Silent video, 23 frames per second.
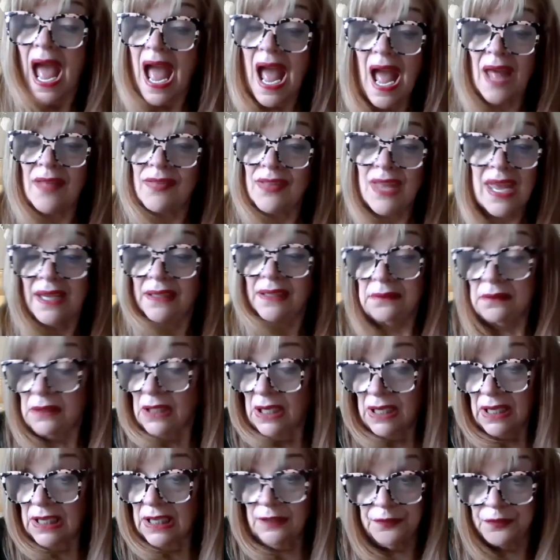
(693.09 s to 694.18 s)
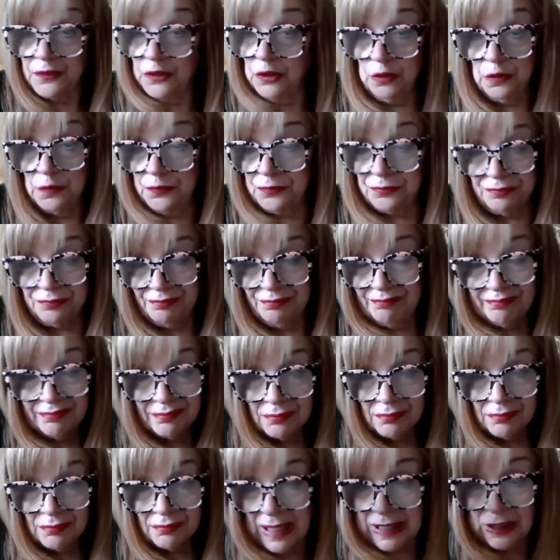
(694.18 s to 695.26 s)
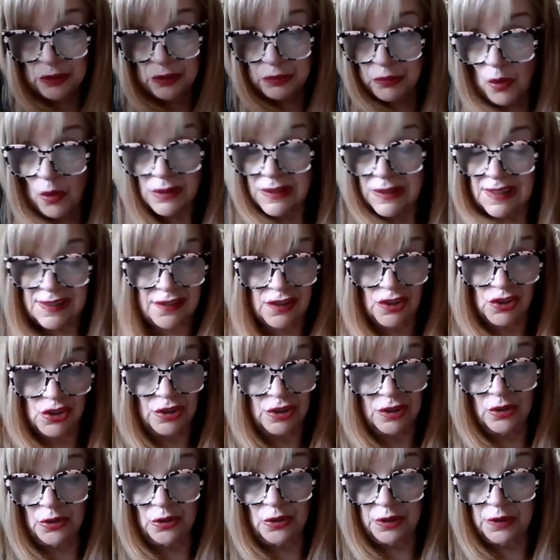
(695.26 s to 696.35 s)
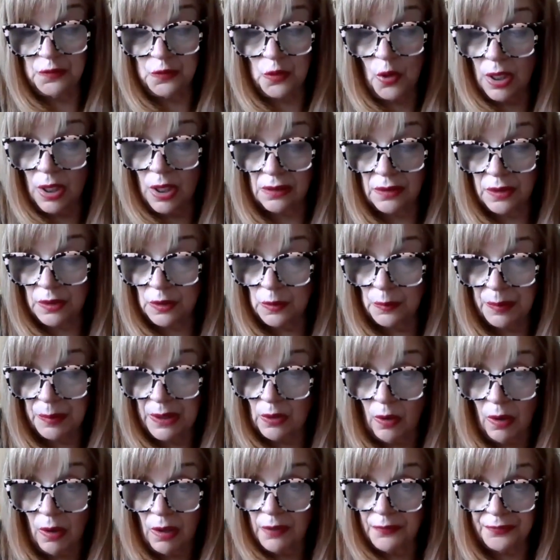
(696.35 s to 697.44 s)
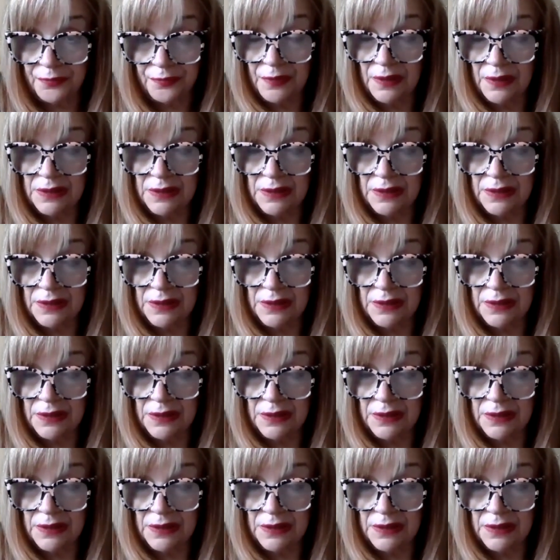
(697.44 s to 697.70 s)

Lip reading: And then if you've made the wrong decision or you've gone a little bit off